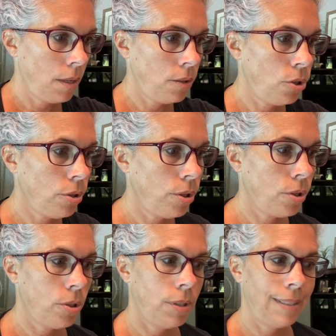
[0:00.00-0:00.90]
Enter
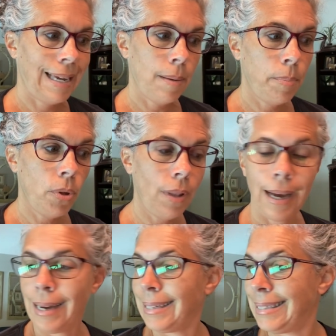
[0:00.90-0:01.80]
your
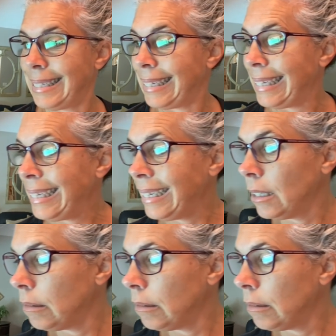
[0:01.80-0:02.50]
sample I D.